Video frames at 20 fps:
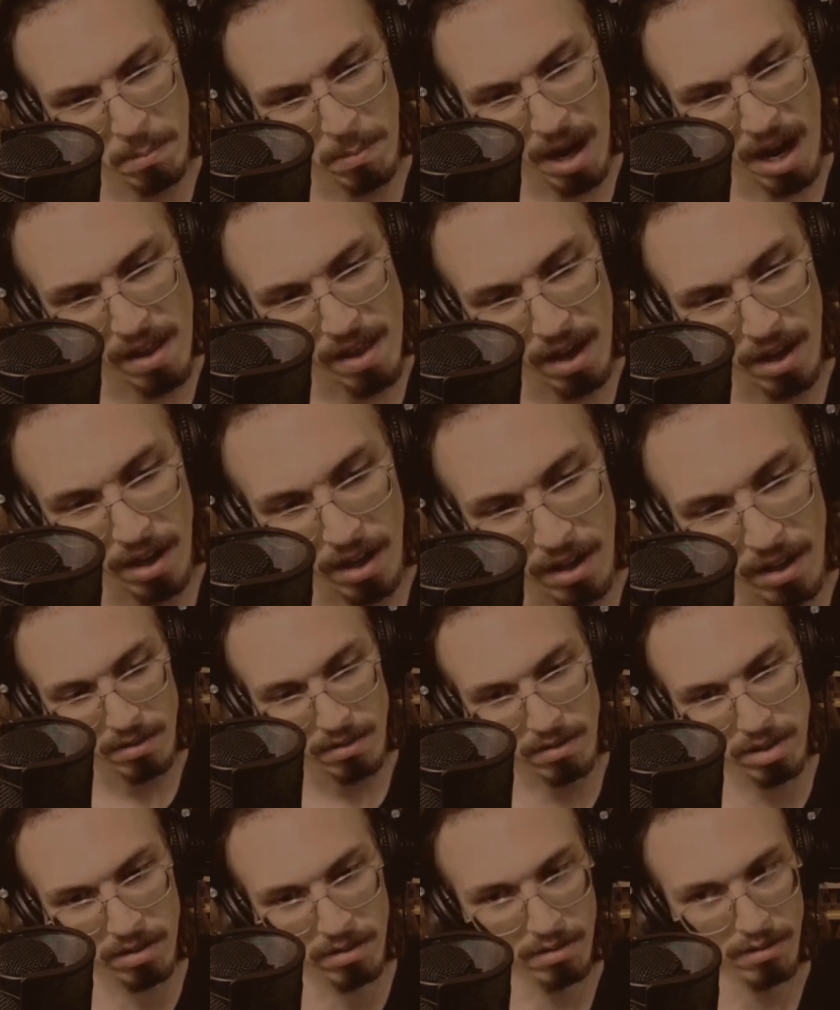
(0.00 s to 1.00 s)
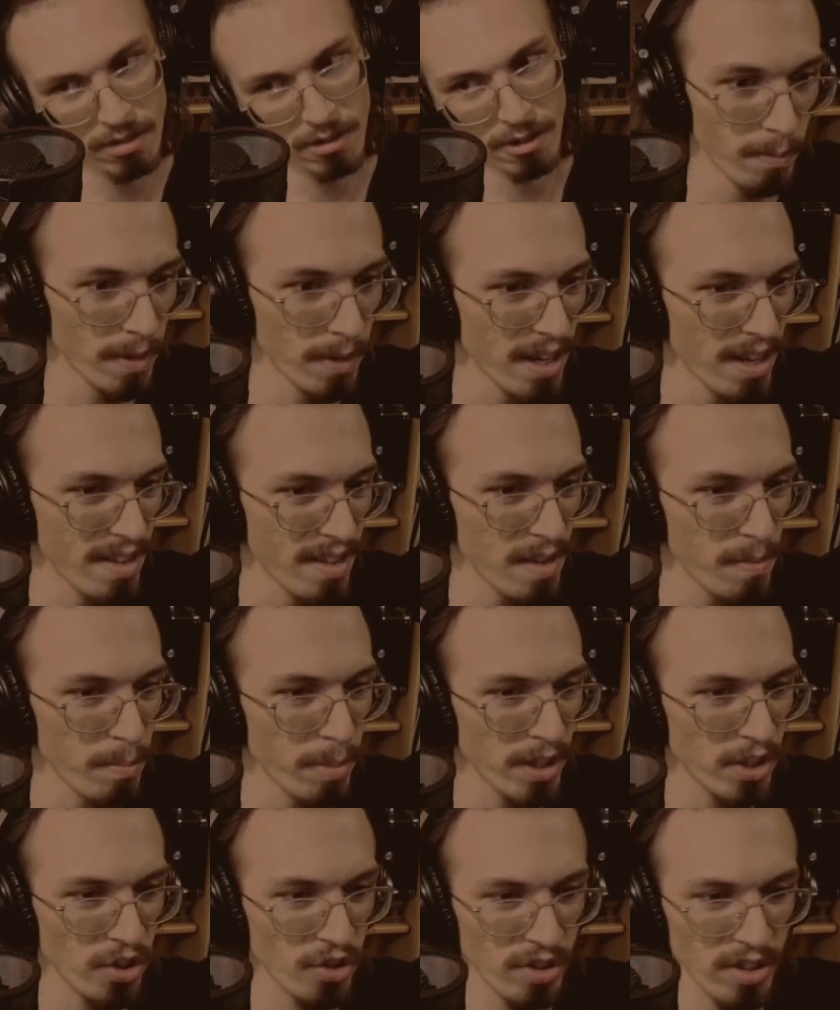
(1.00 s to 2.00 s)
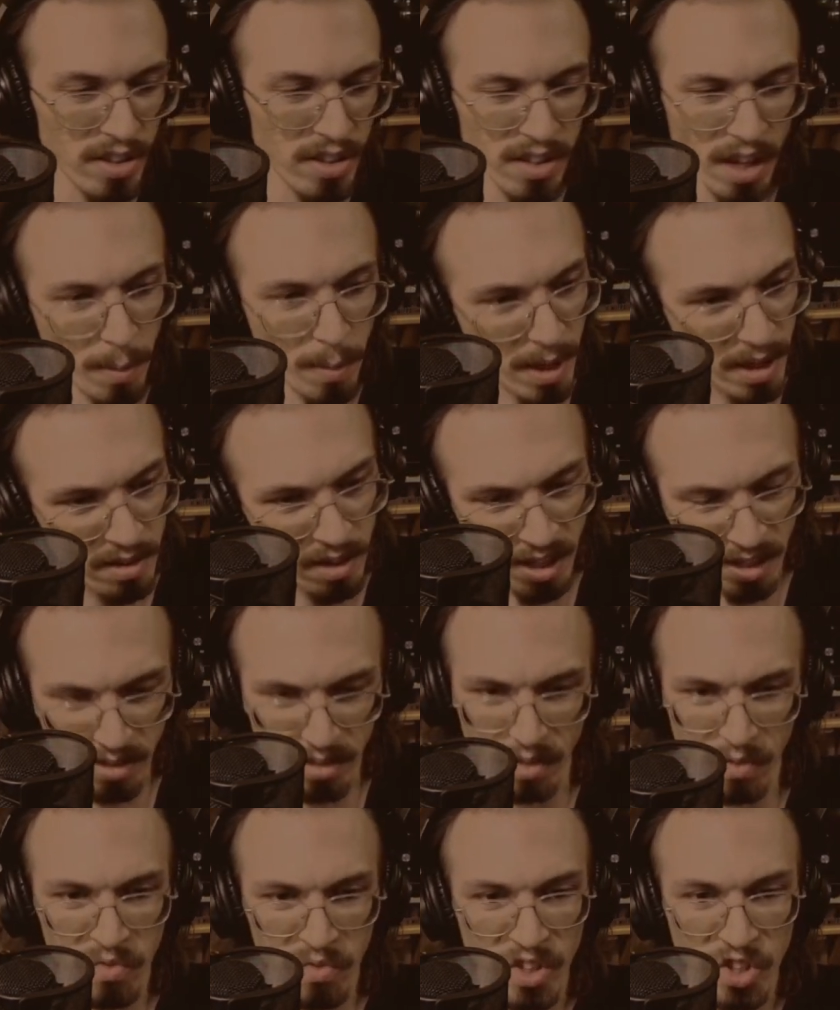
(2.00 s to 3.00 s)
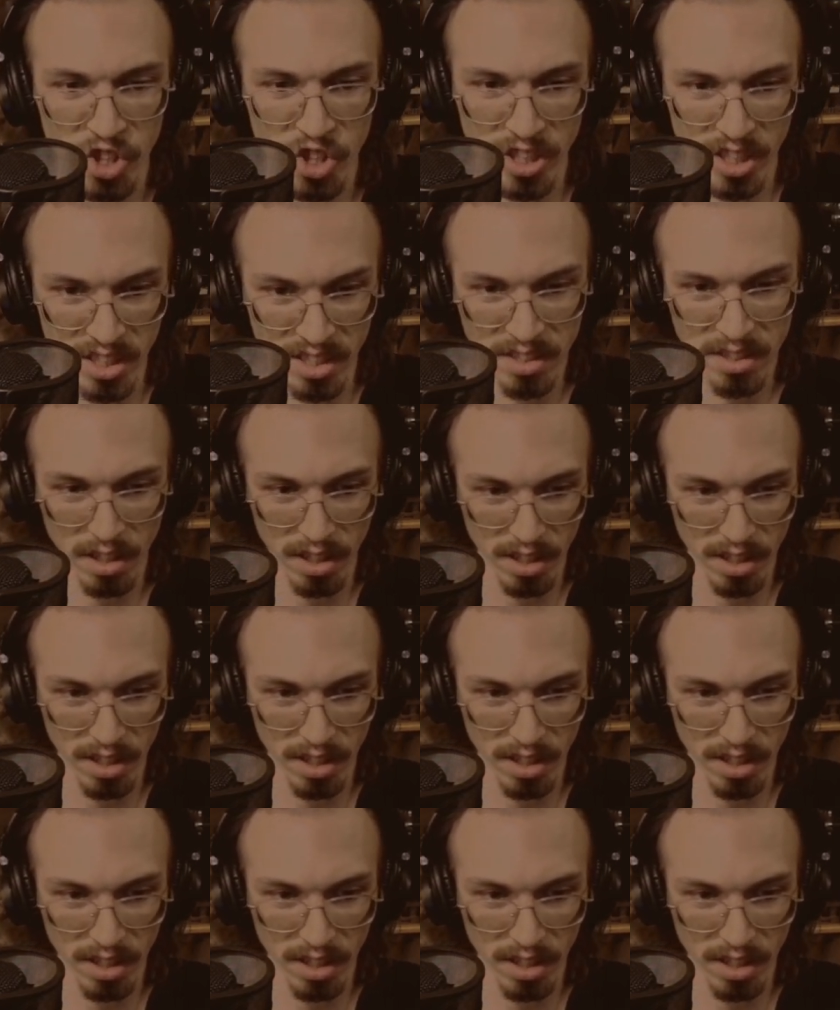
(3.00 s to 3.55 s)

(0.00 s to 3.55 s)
that? Is it trying to tell me, like, deficient in telling